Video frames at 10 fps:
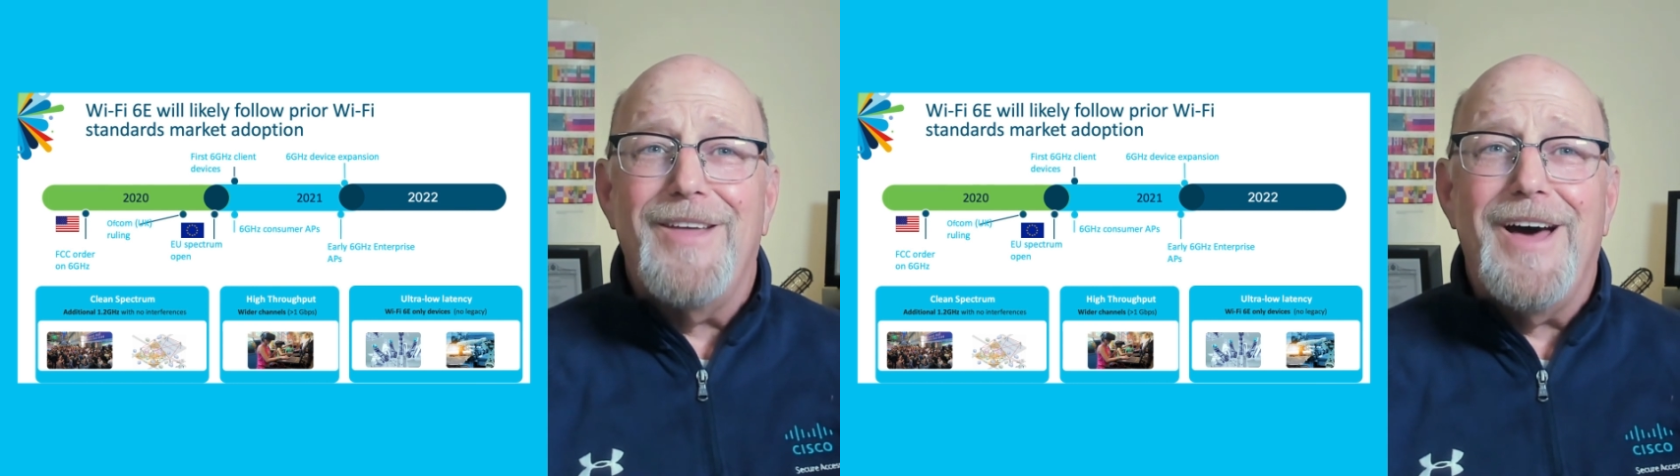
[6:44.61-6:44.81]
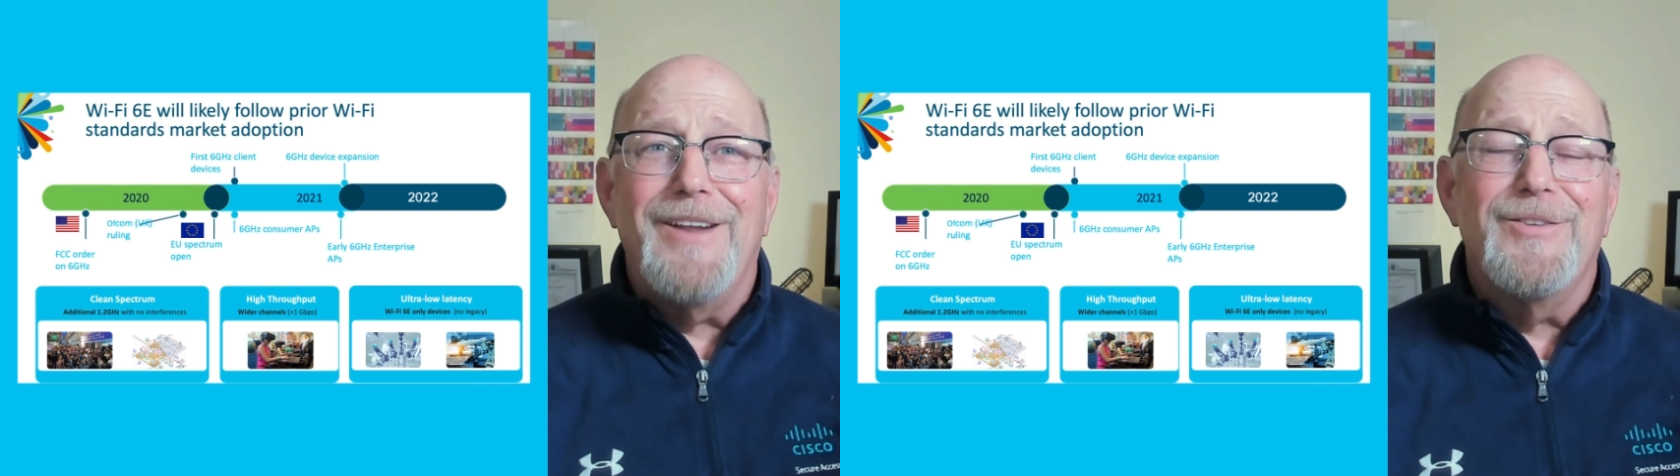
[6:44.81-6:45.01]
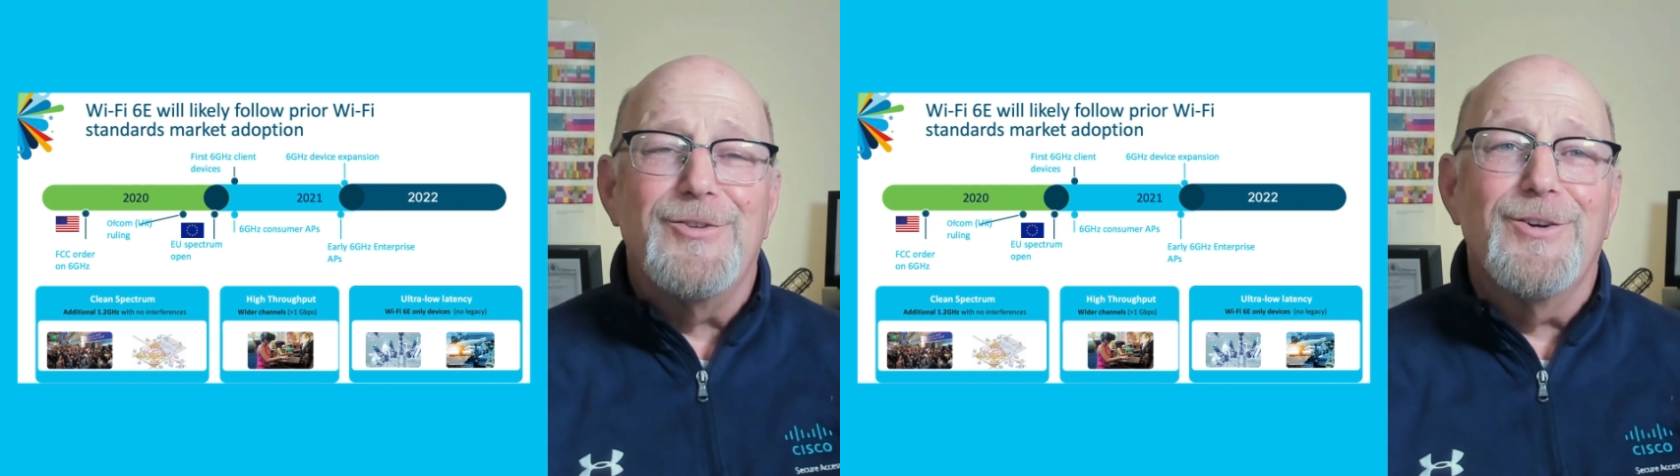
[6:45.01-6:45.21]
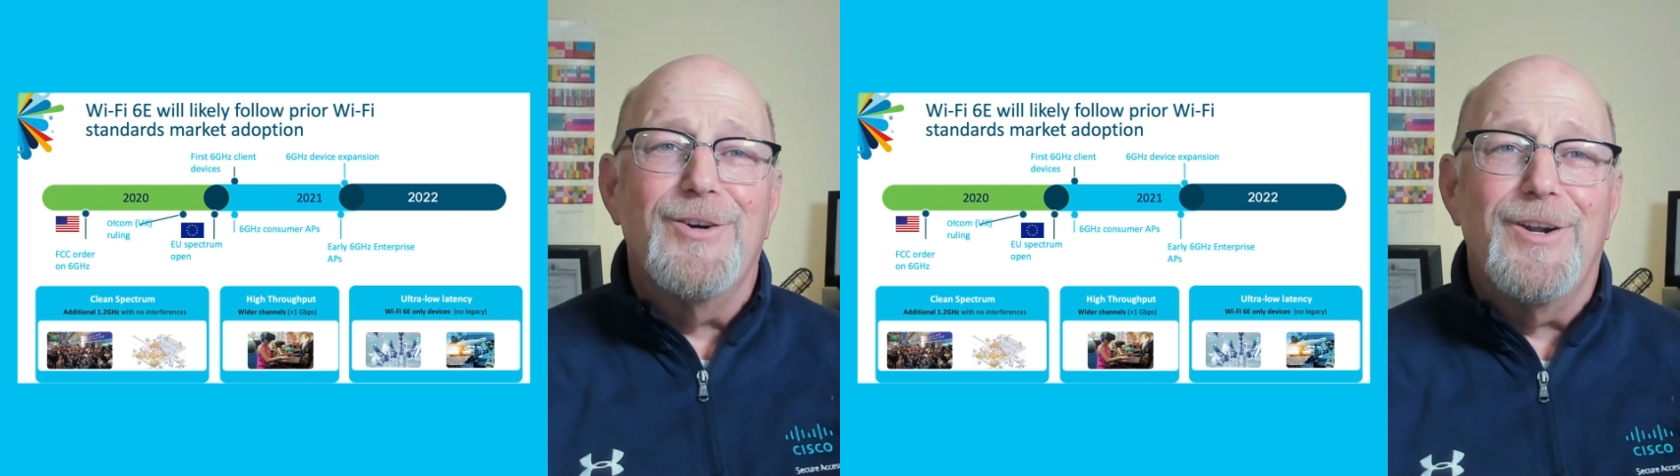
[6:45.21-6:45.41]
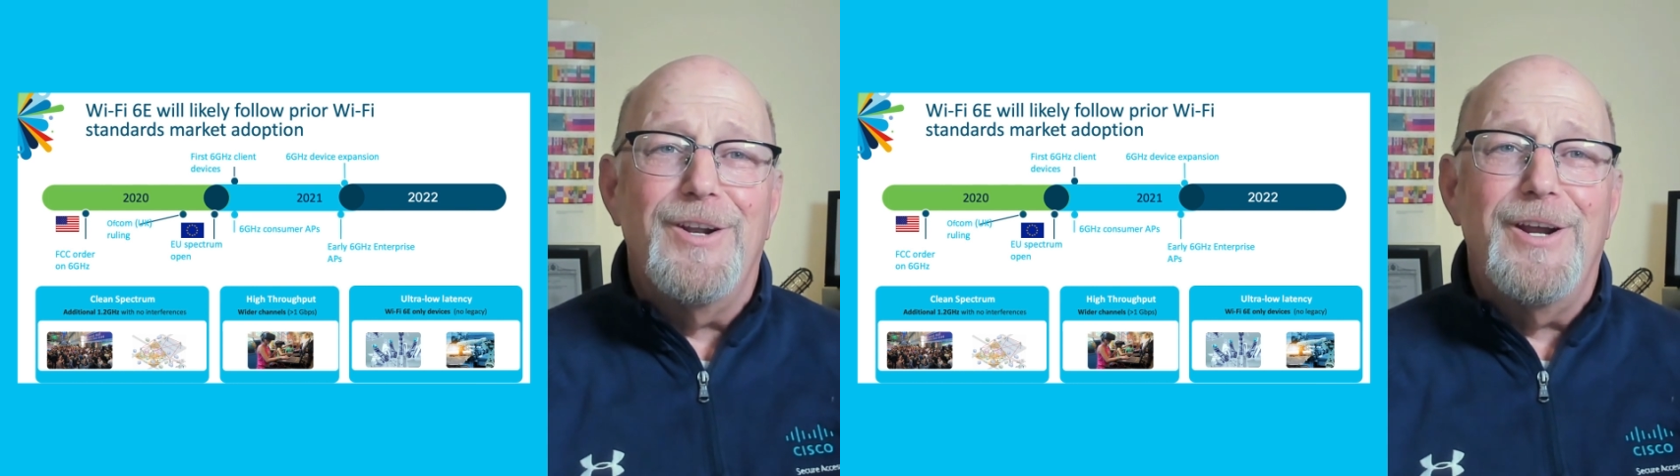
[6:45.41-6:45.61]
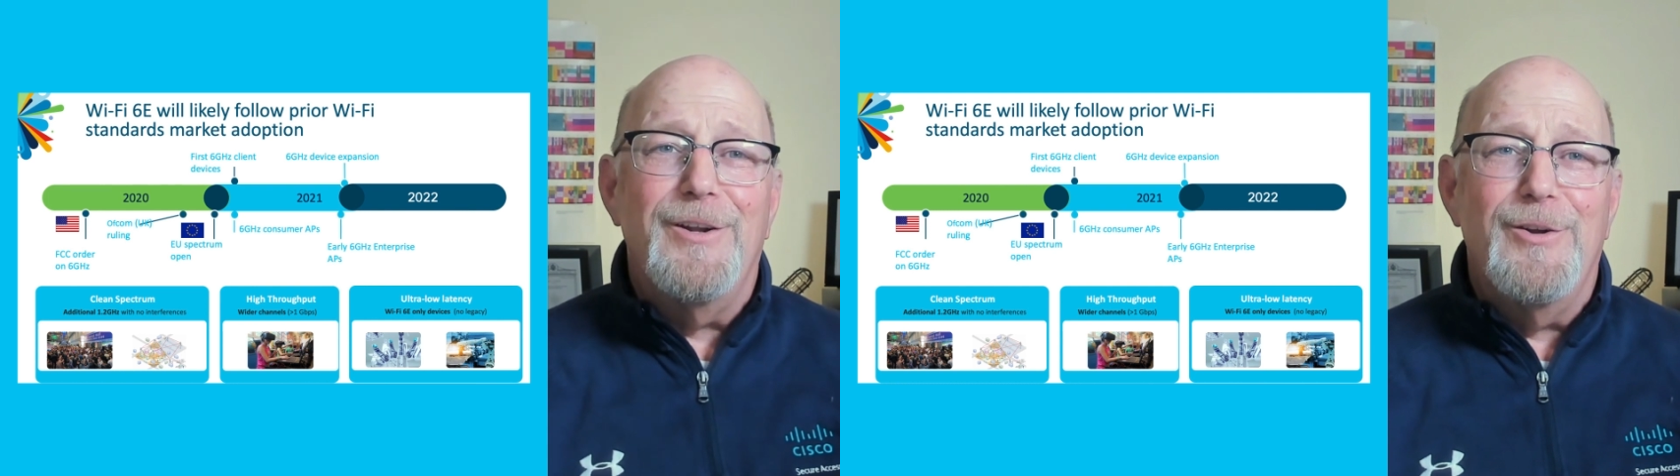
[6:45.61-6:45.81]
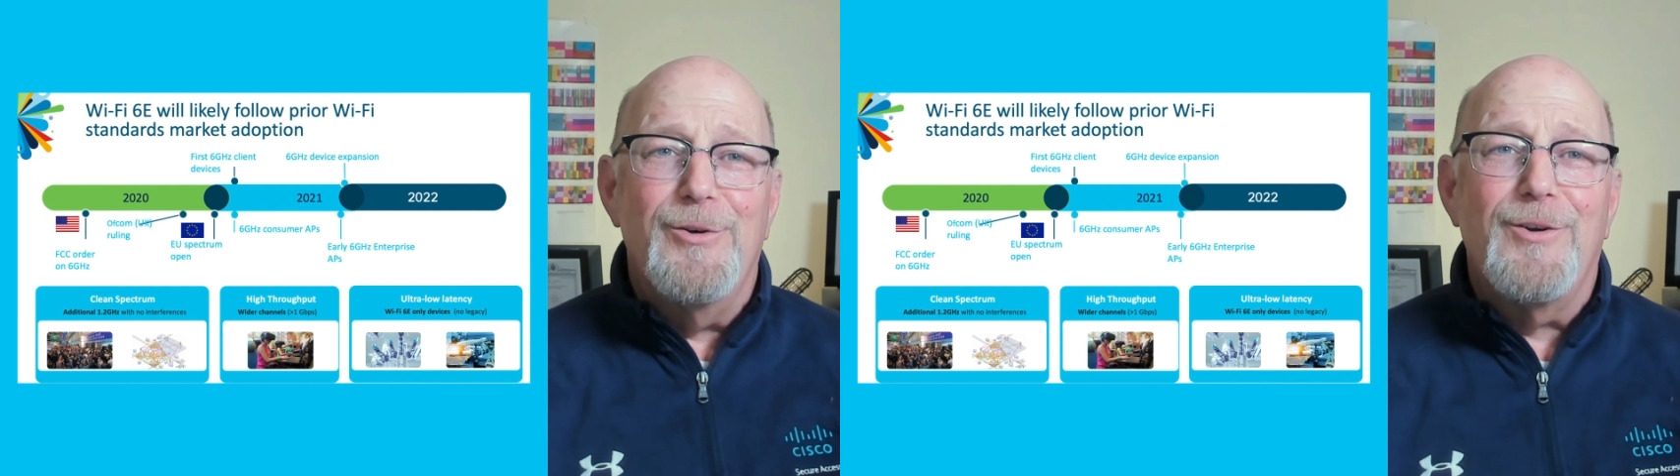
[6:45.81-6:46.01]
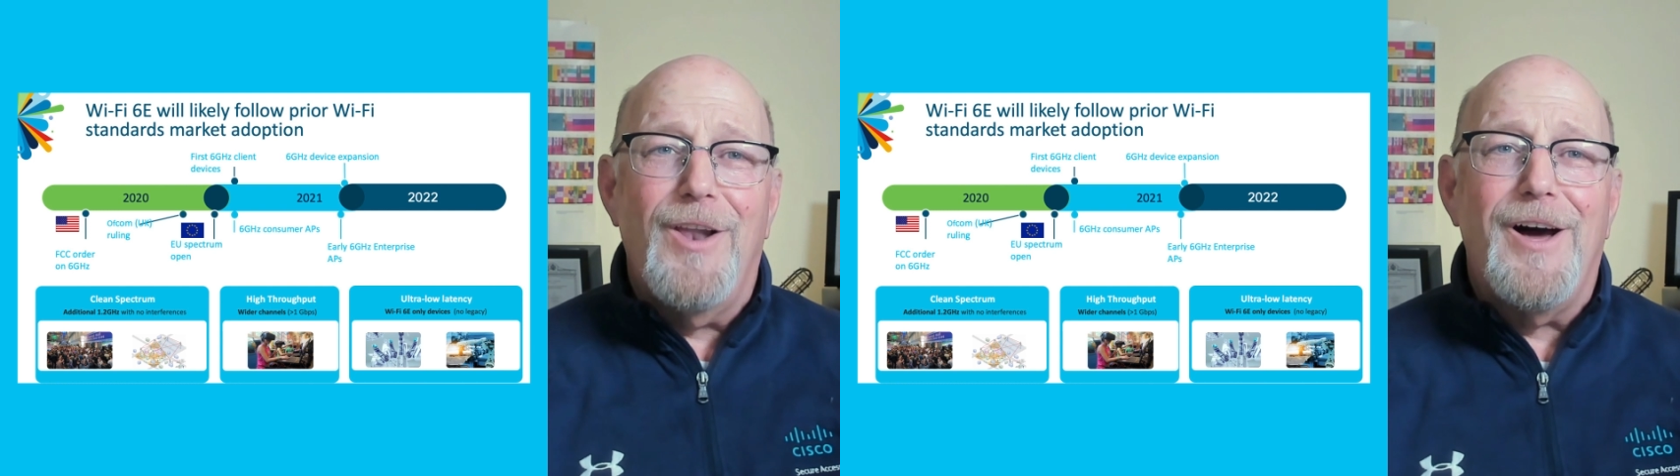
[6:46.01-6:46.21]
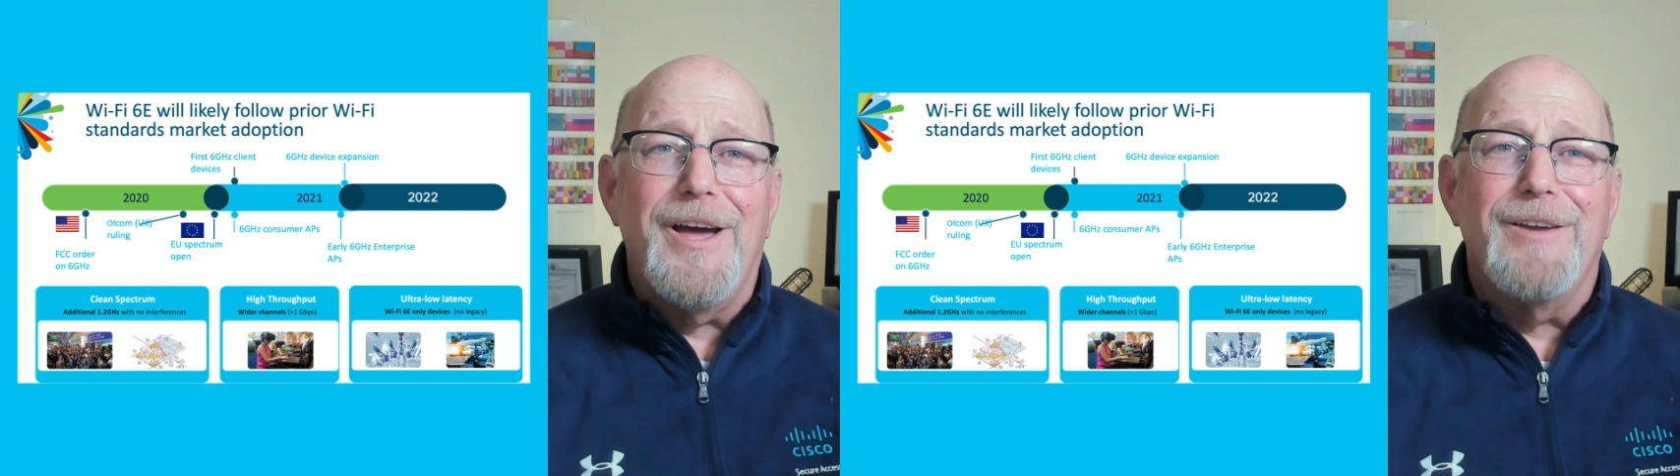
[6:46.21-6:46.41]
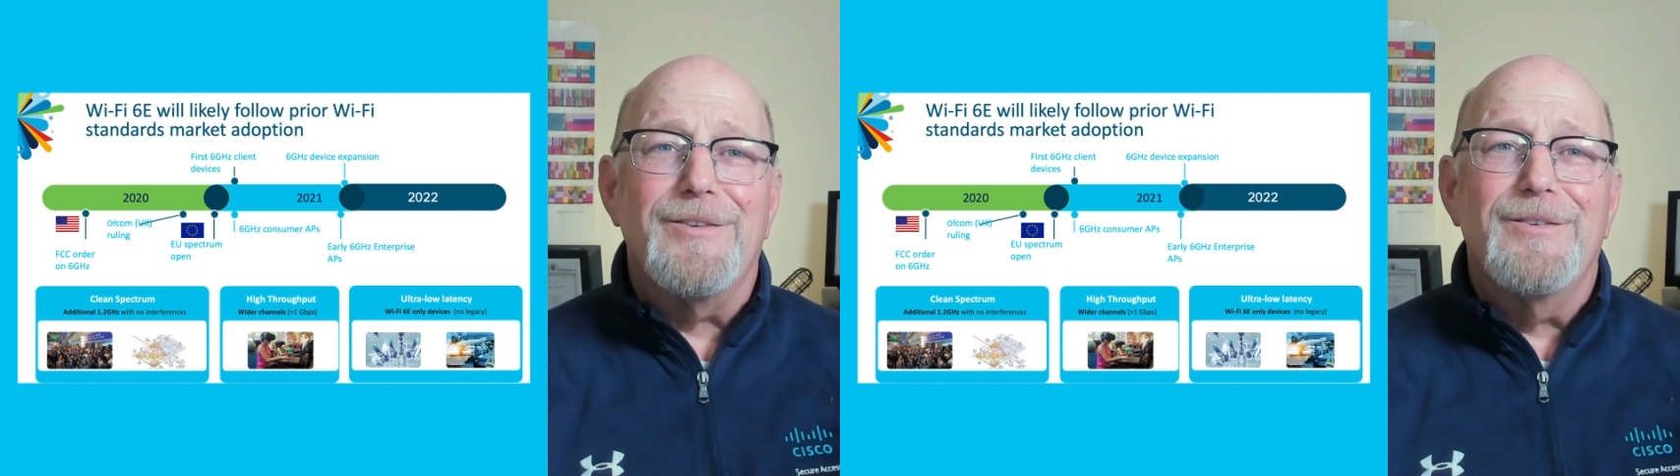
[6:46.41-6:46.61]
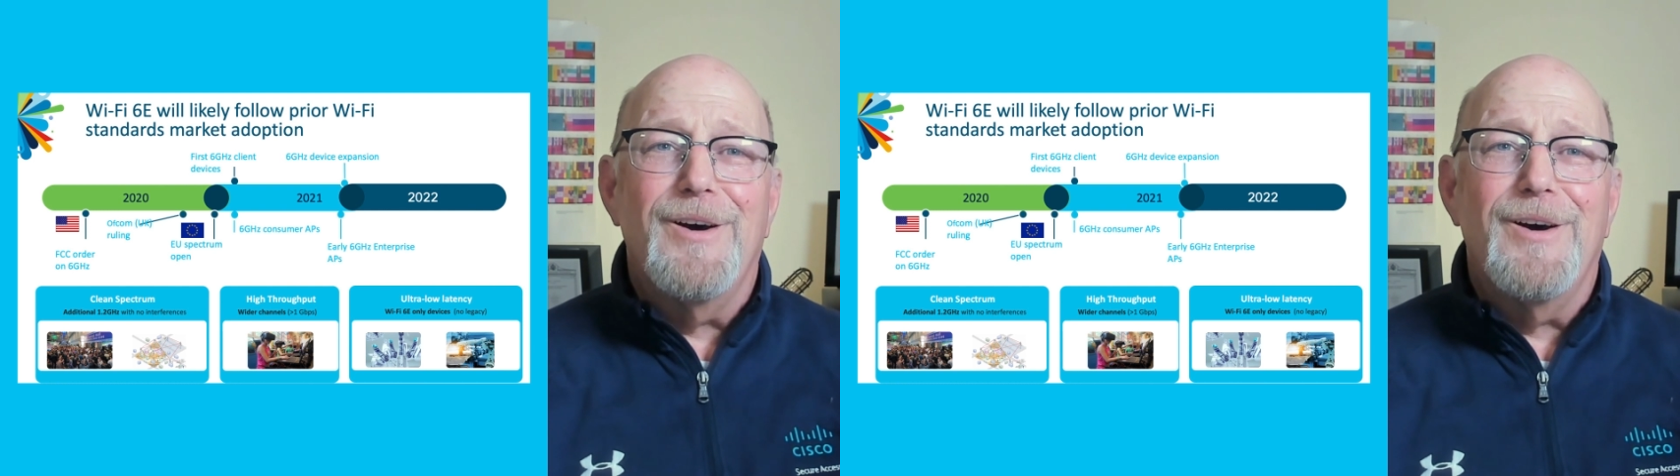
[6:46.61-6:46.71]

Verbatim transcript: of that is that you're going to need a new client